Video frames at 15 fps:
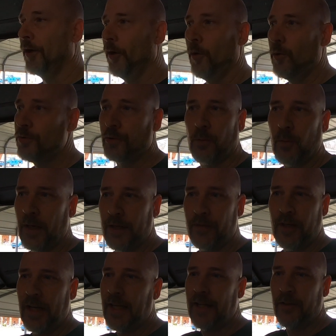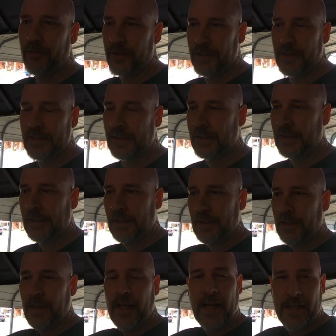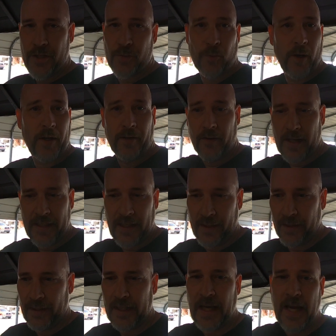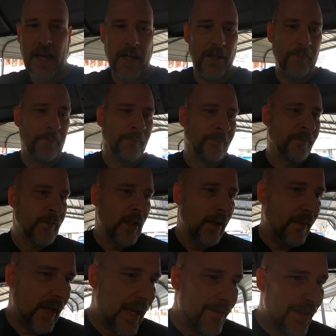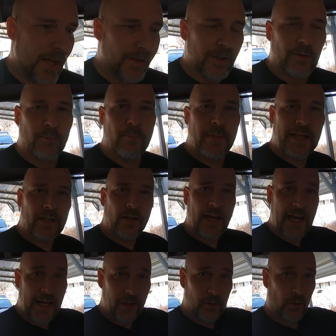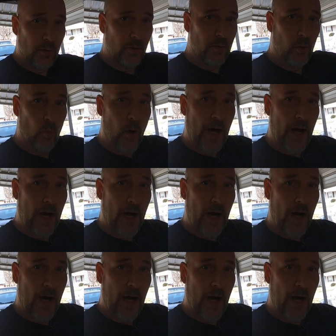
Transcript: hose or whatever I had over there, and just run it right down in the can. They have that little metal handle, little